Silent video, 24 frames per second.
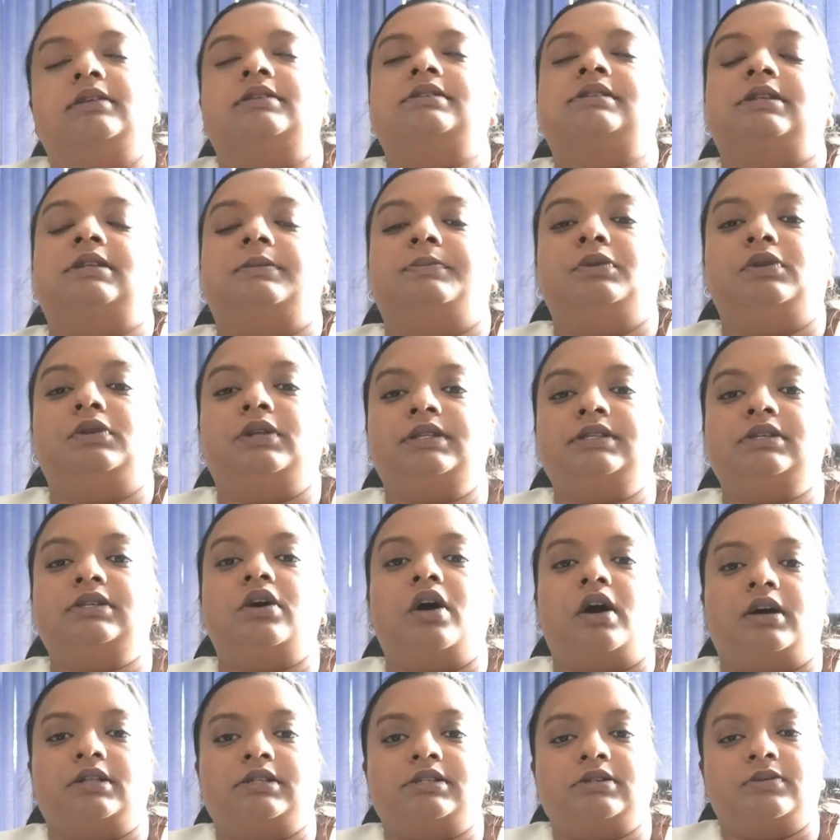stipulates a
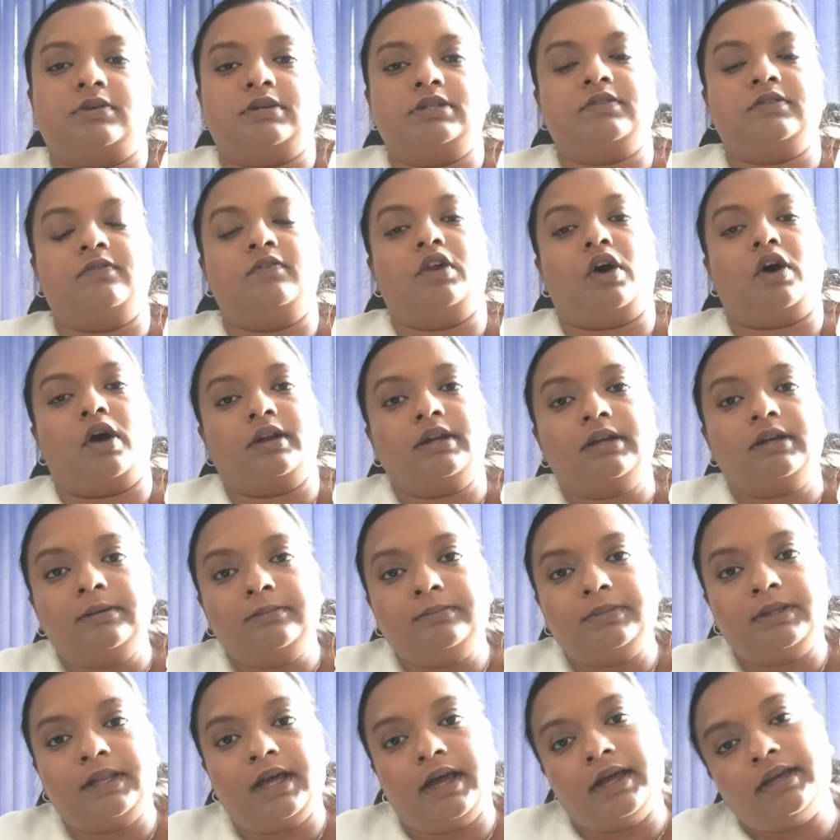consequence of
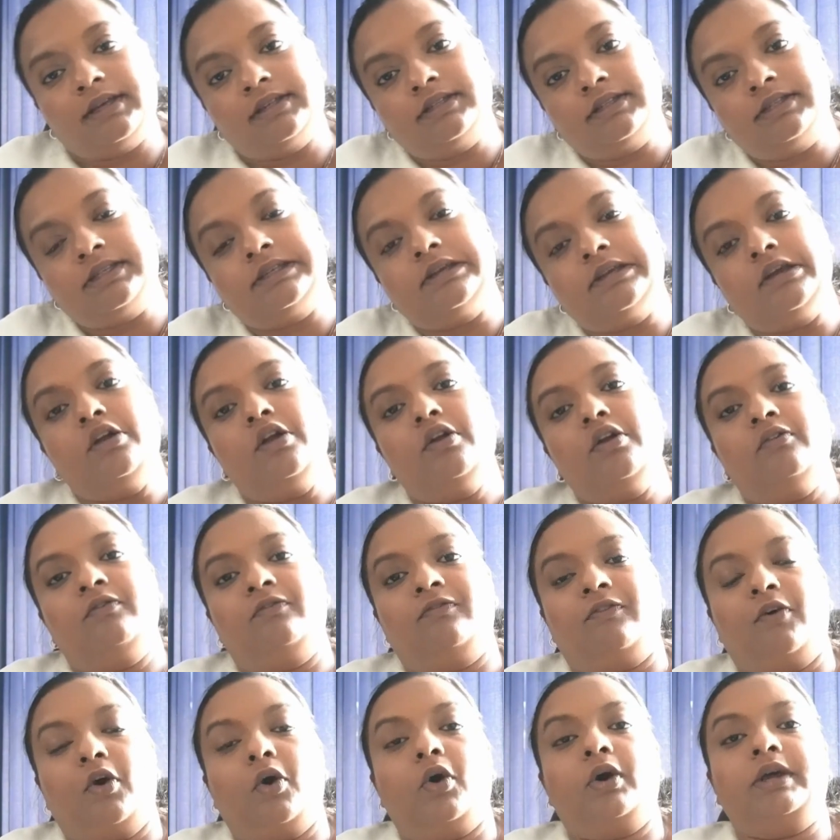non-compliance
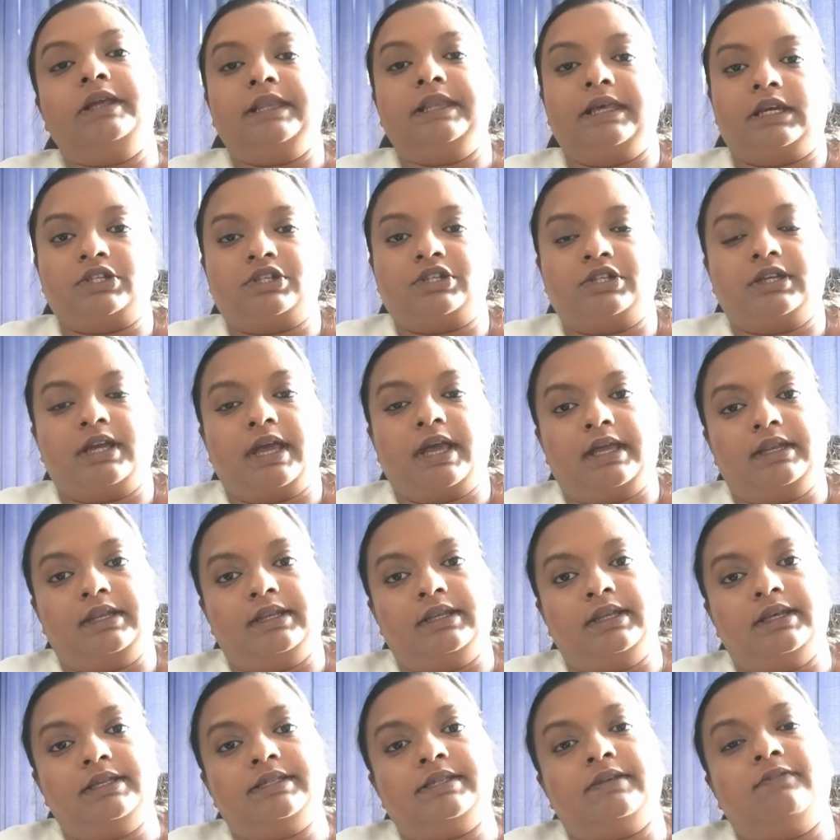for election
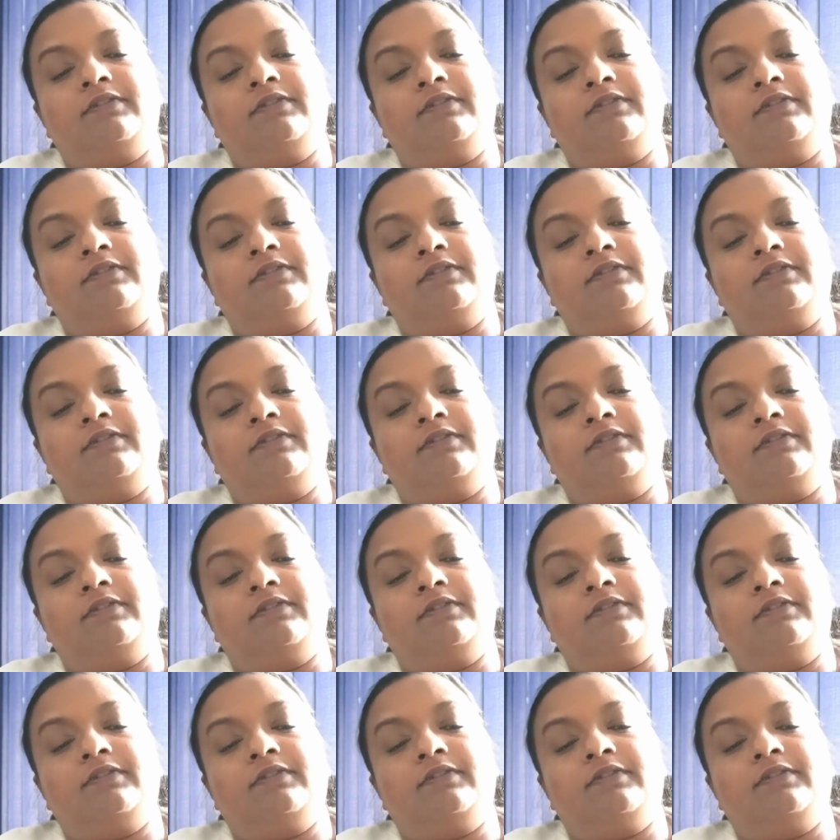candidates